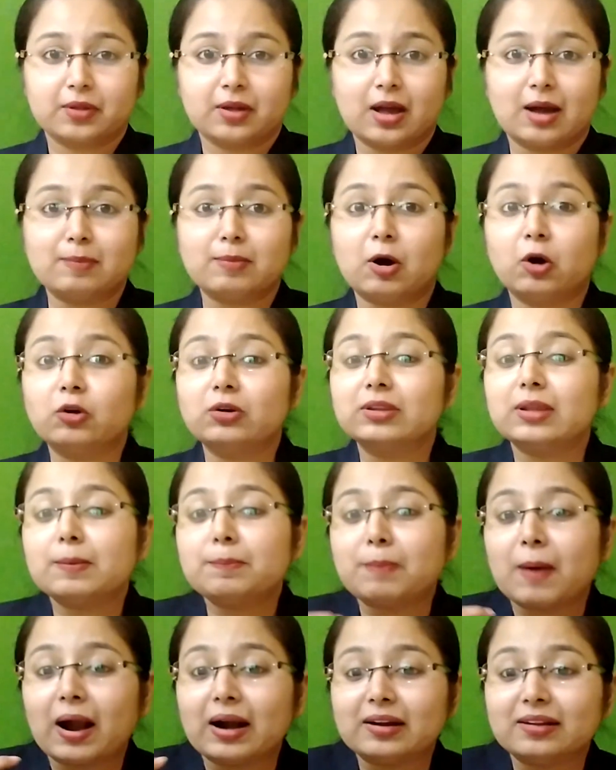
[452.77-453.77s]
about the
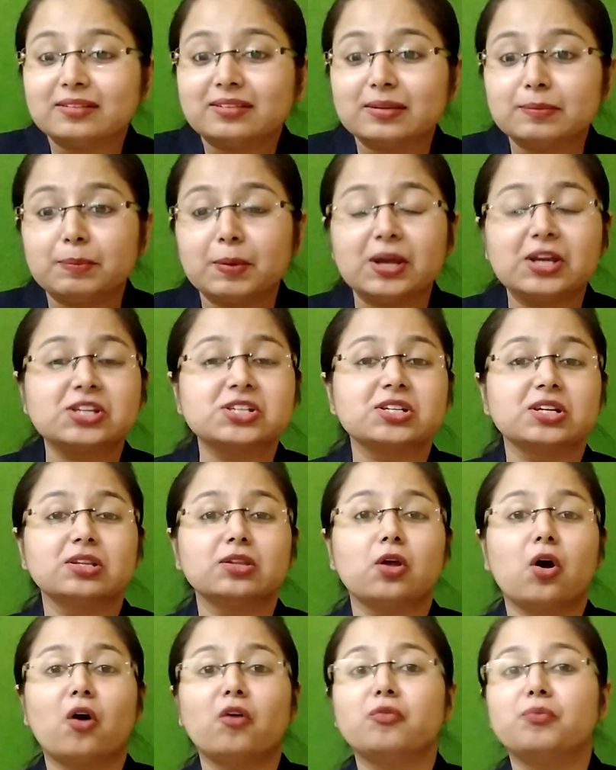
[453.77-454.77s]

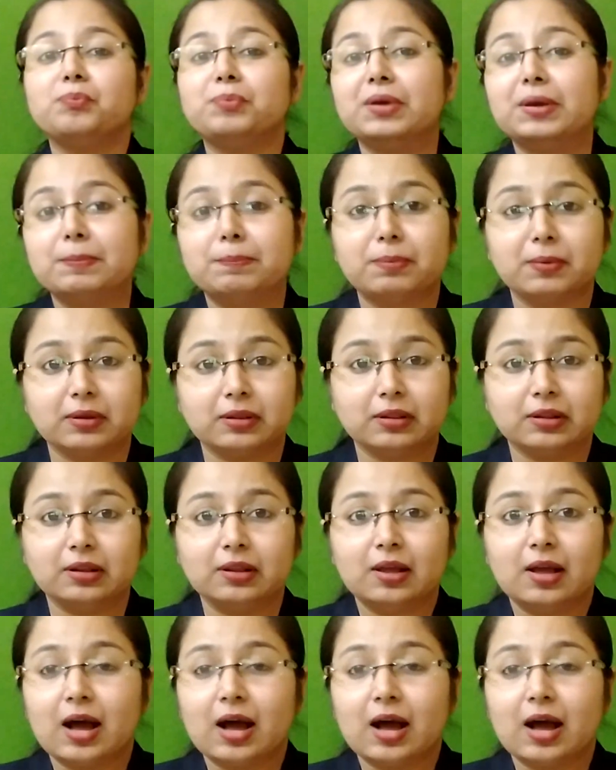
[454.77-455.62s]
participation of people,